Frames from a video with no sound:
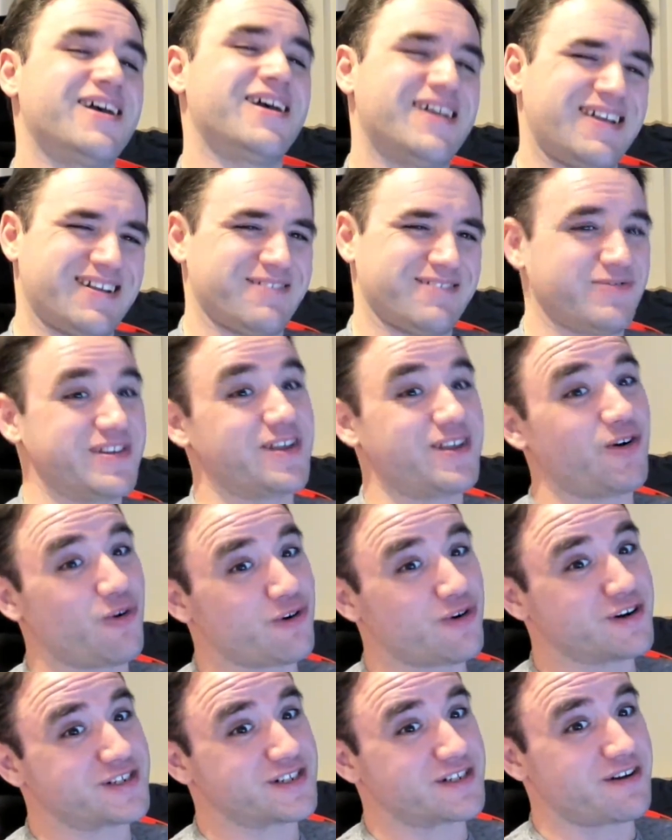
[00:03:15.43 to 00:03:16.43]
with the
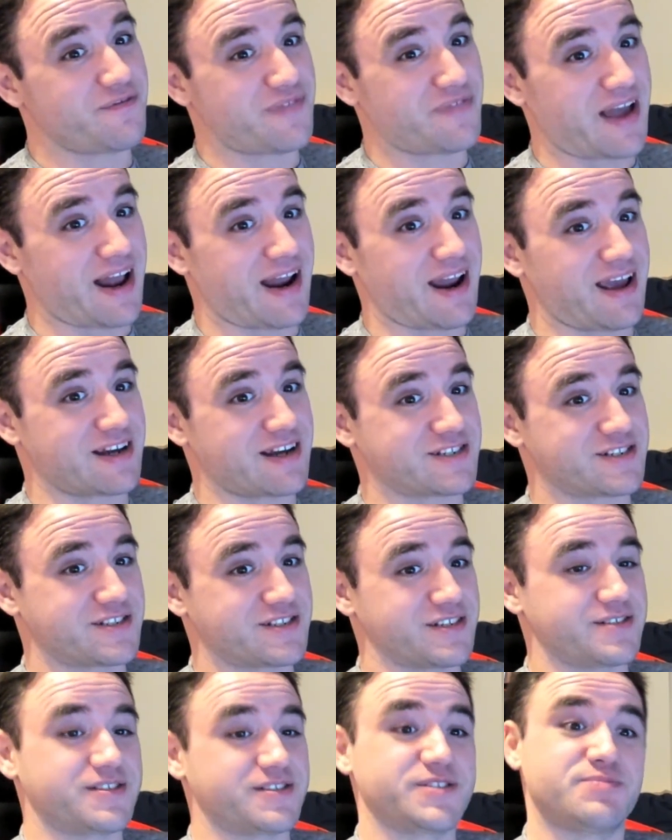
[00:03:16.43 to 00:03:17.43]
origin of that actually,
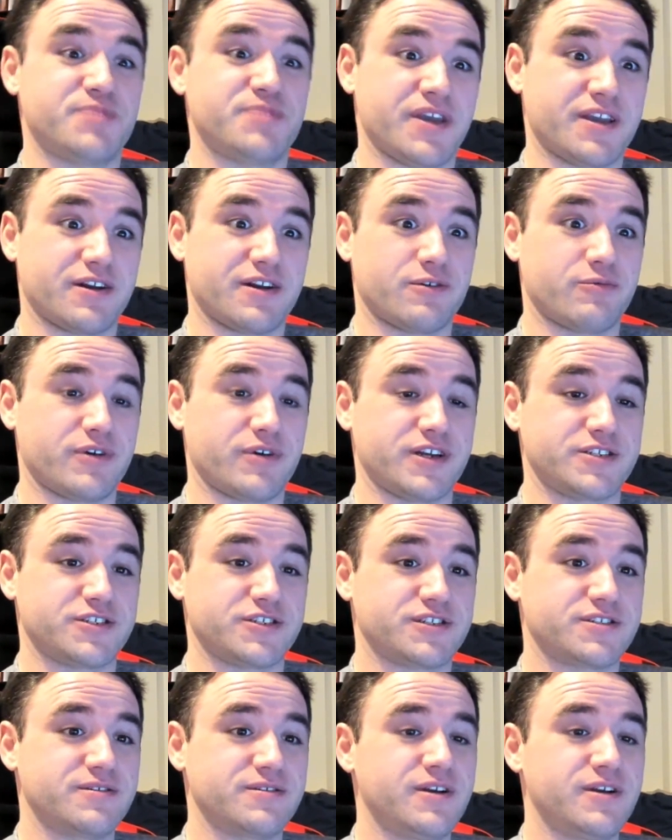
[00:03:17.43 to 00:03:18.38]
speaking of which,